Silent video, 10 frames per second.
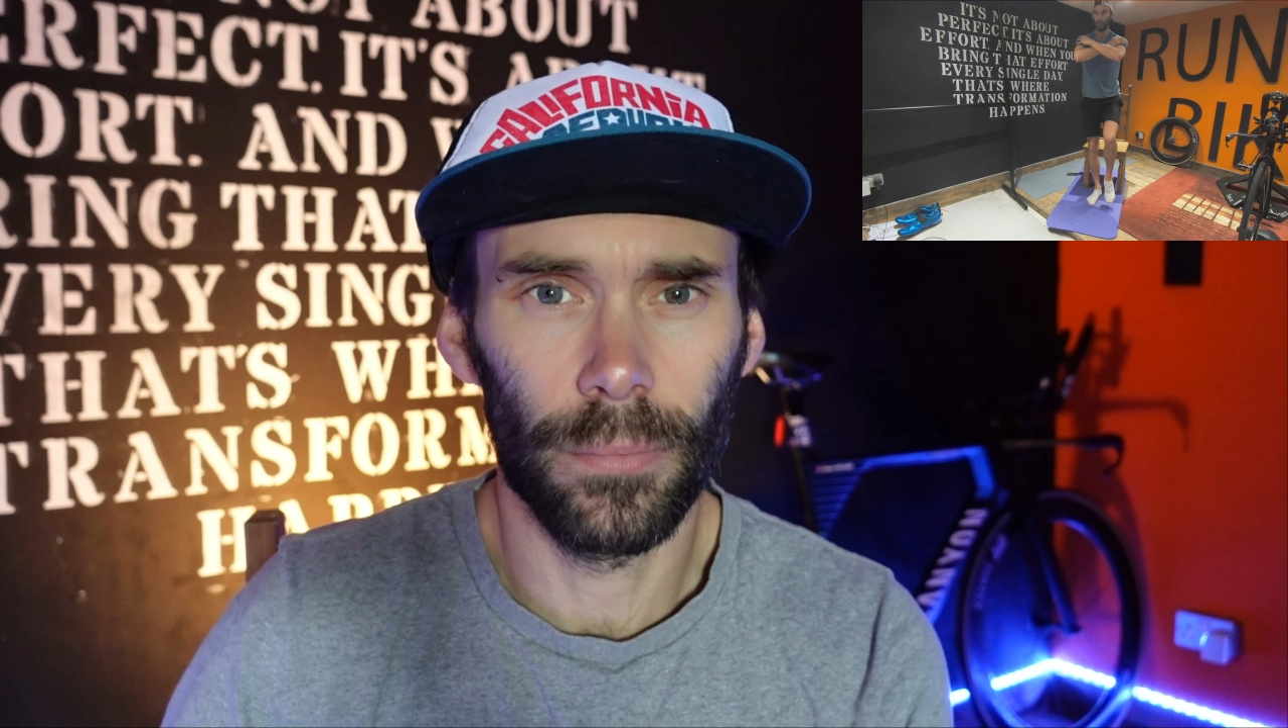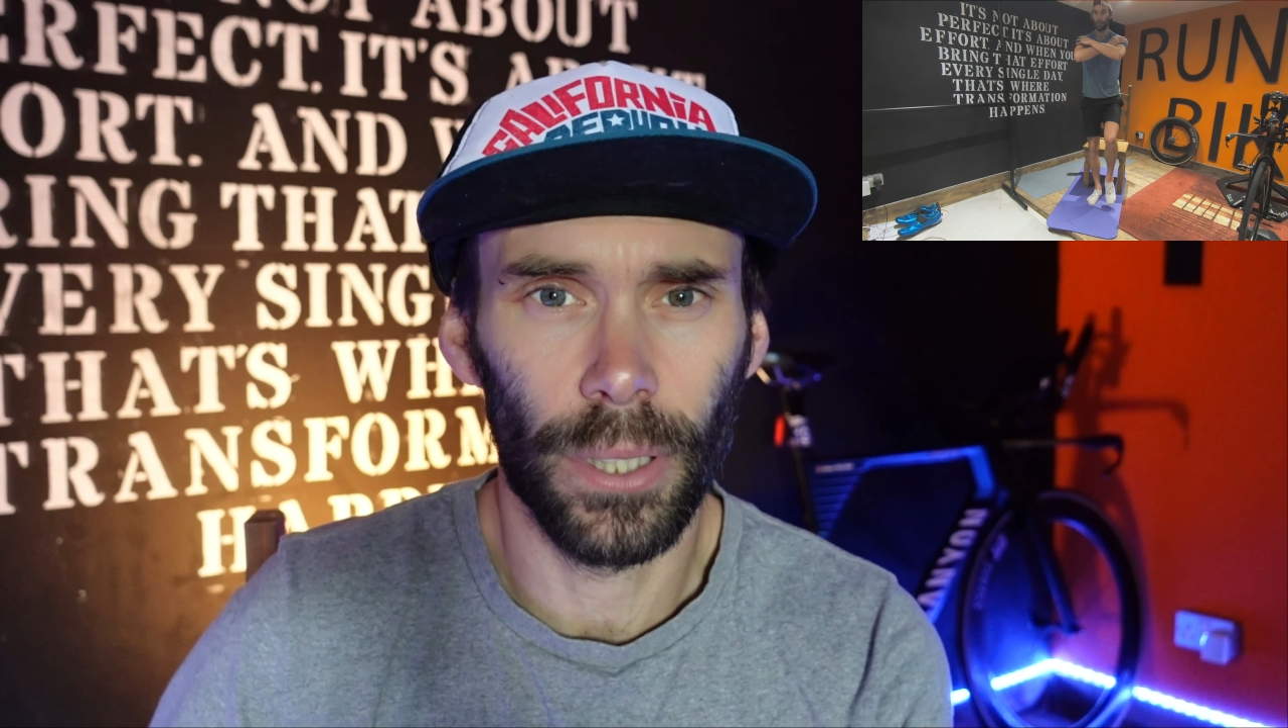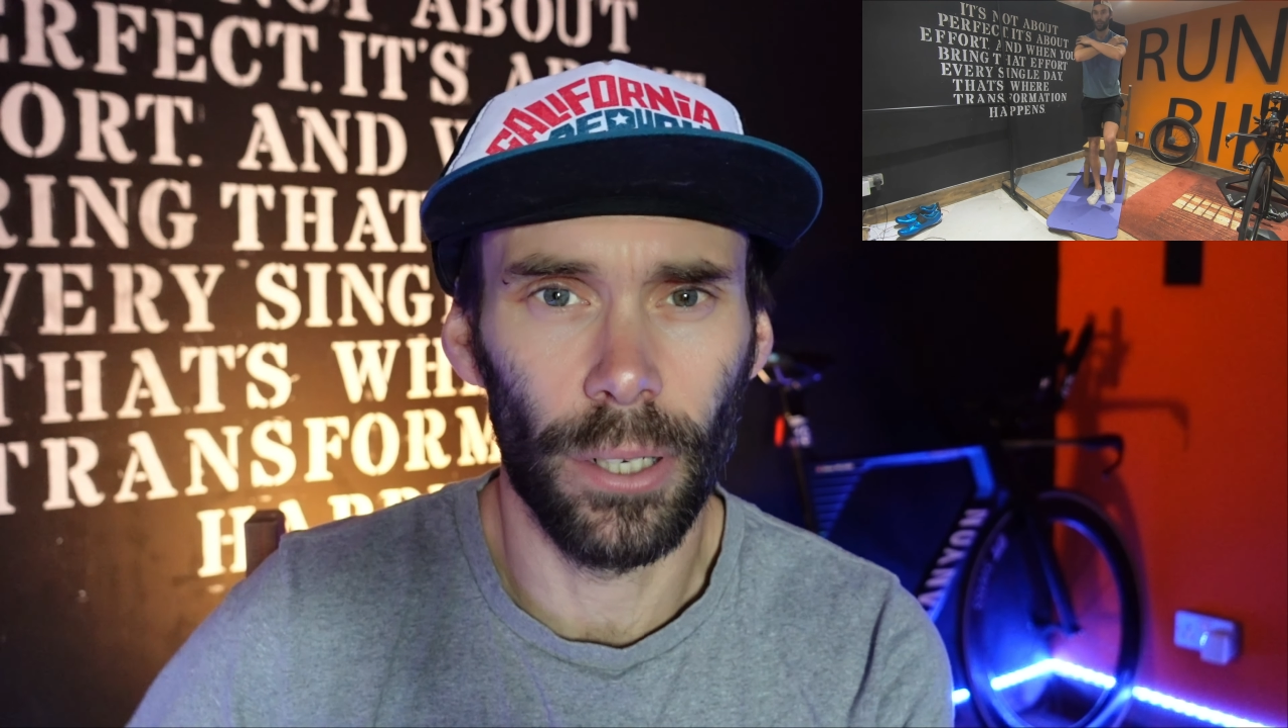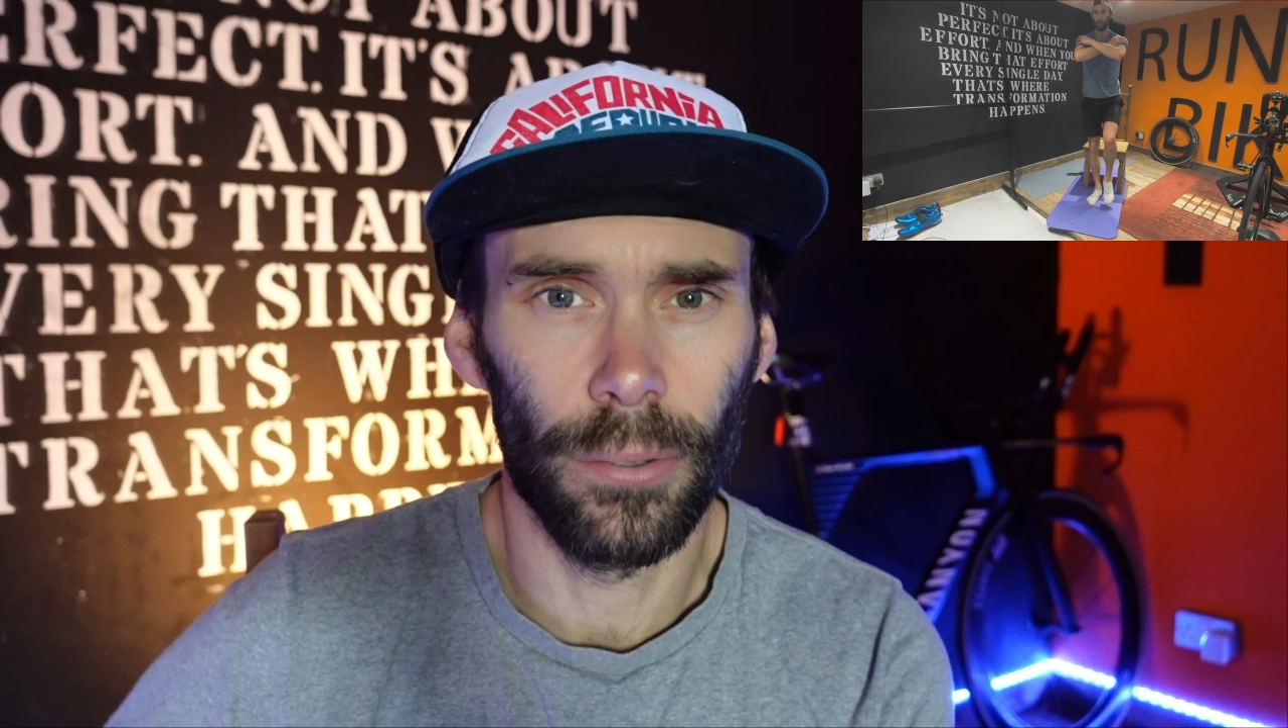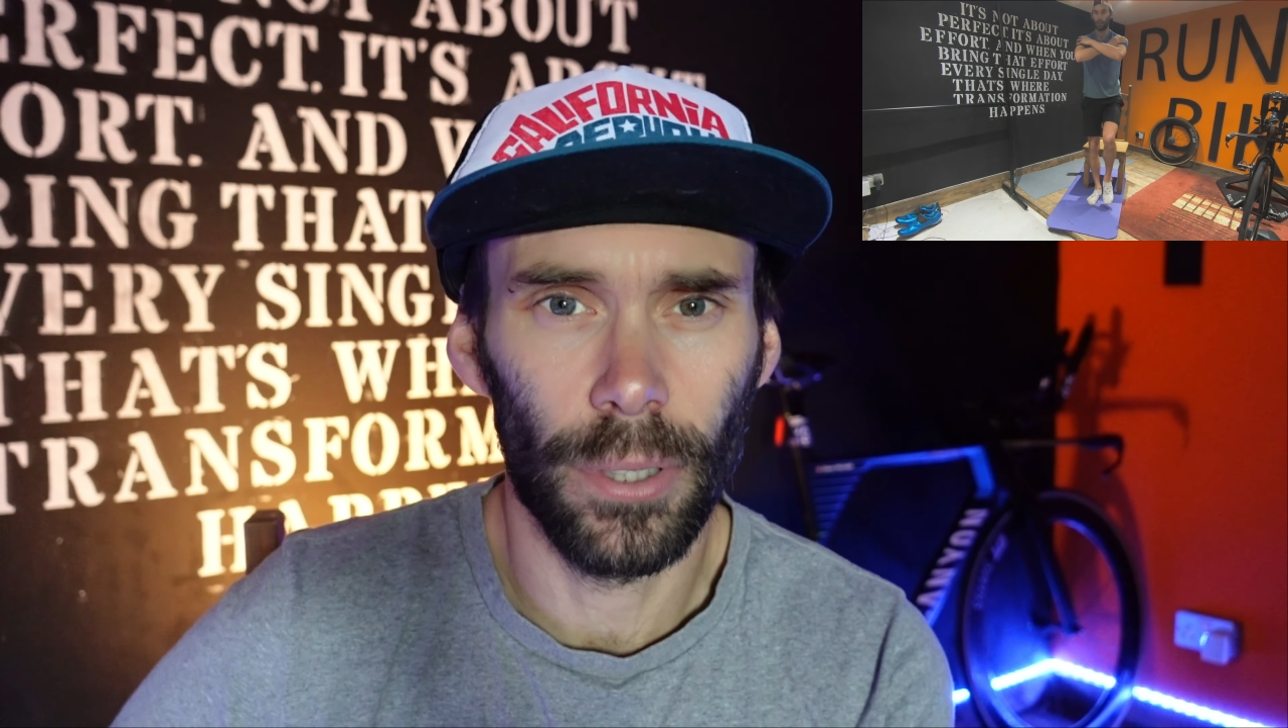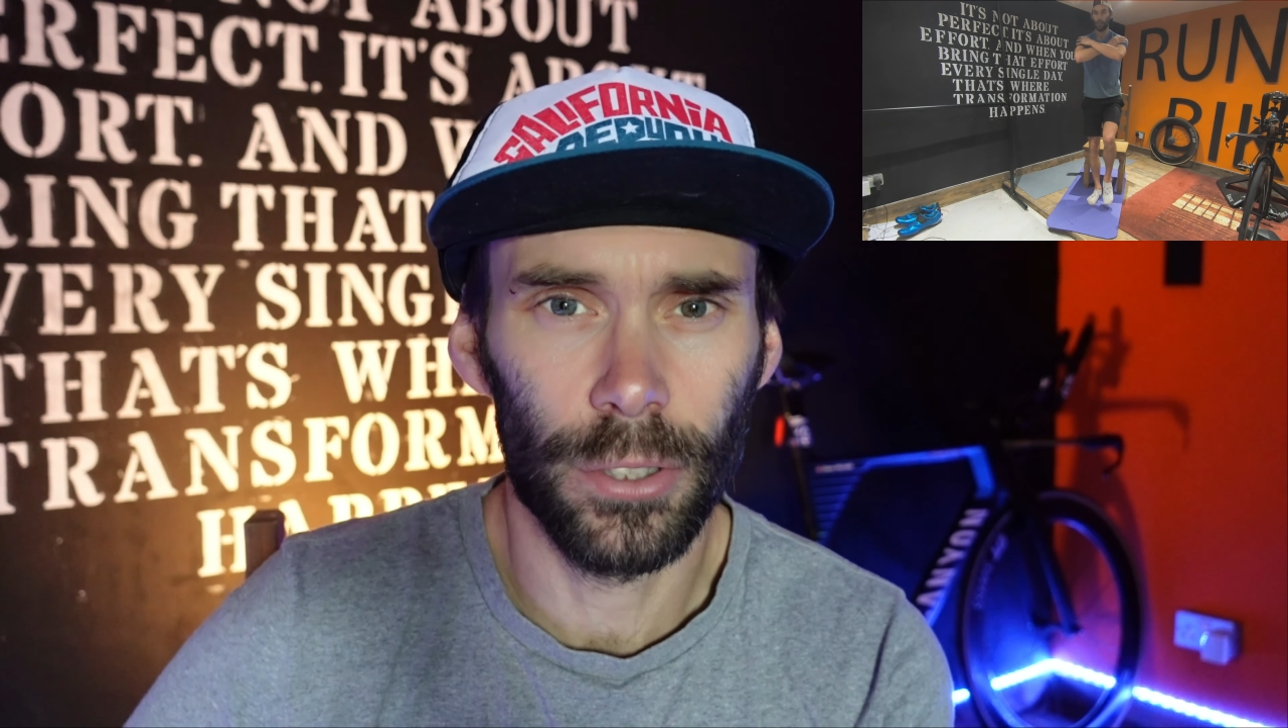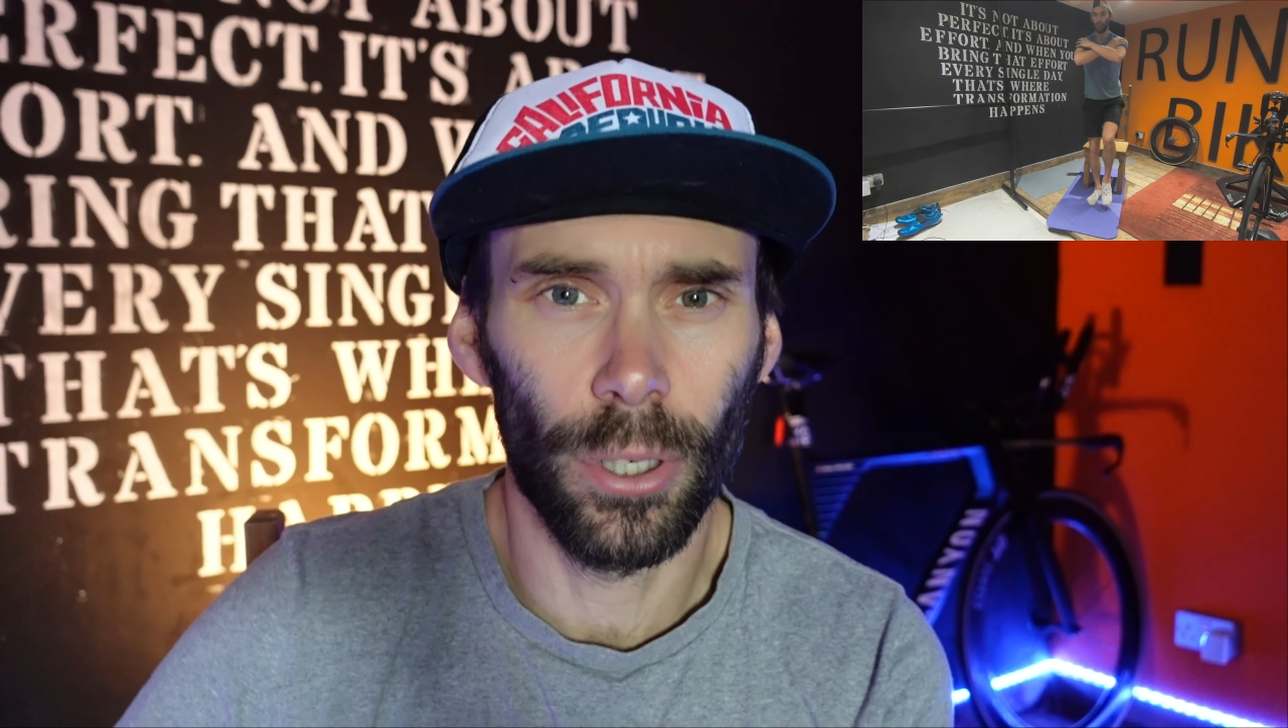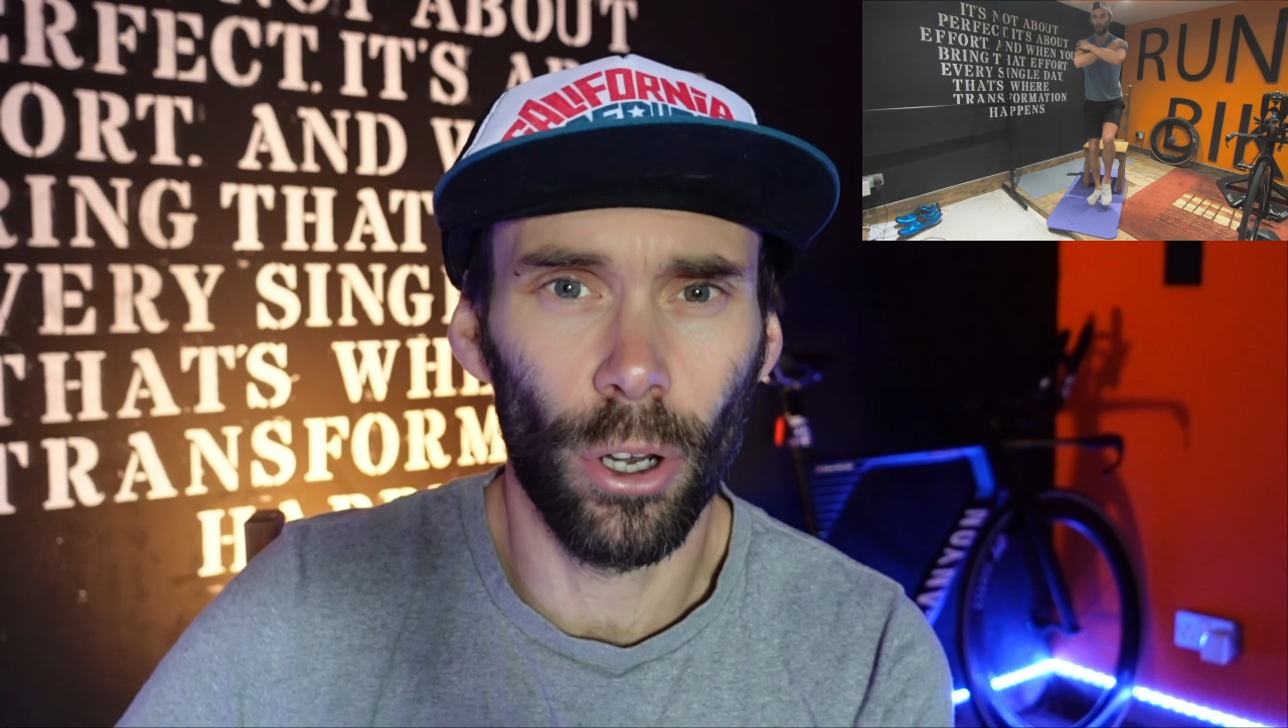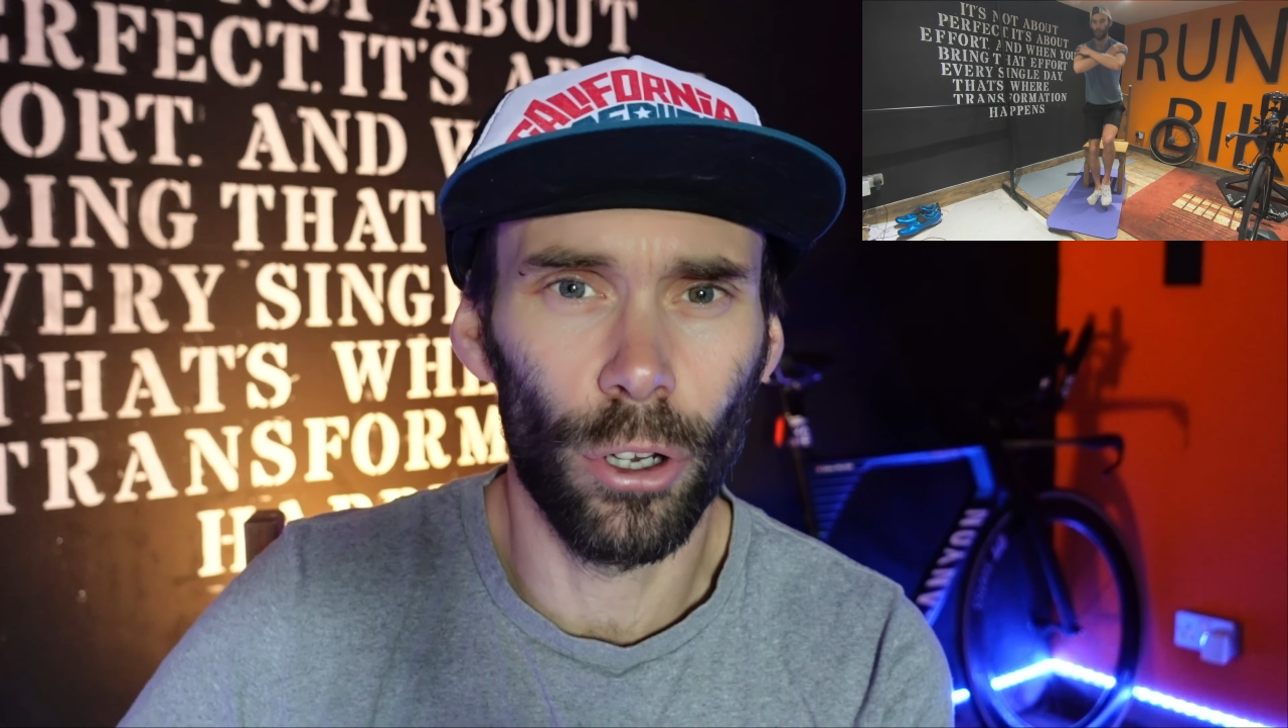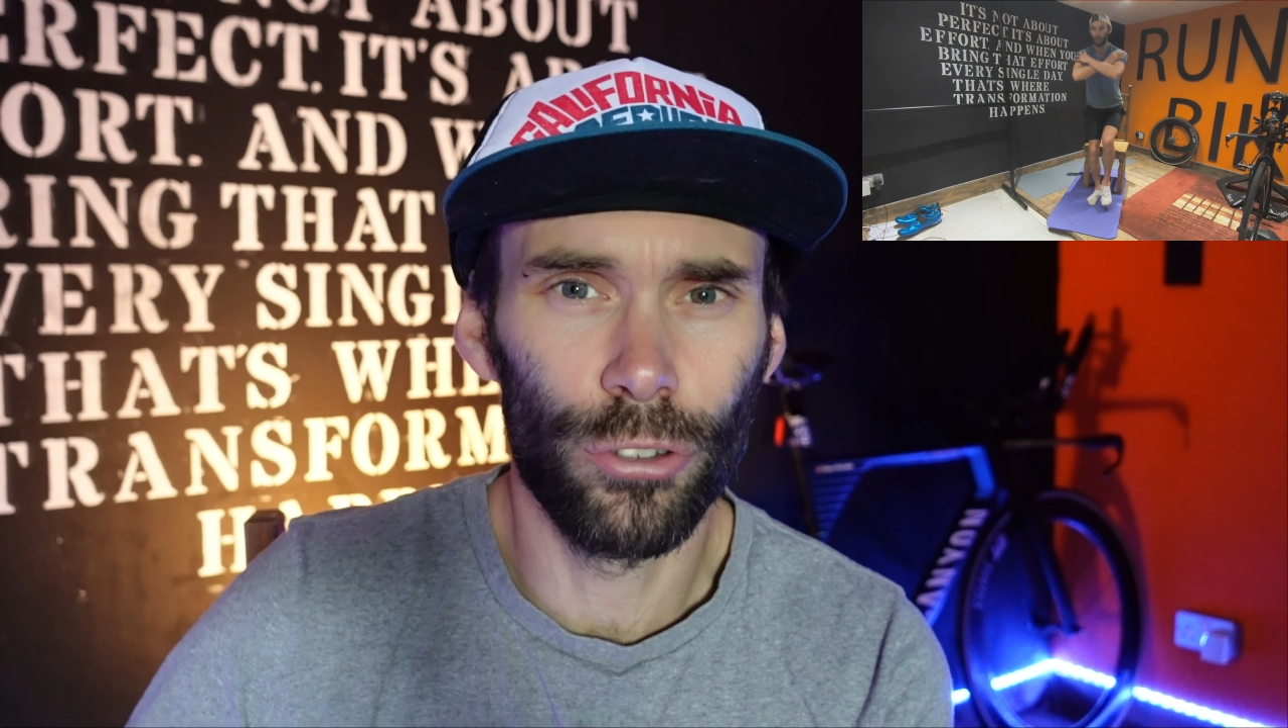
I do a lot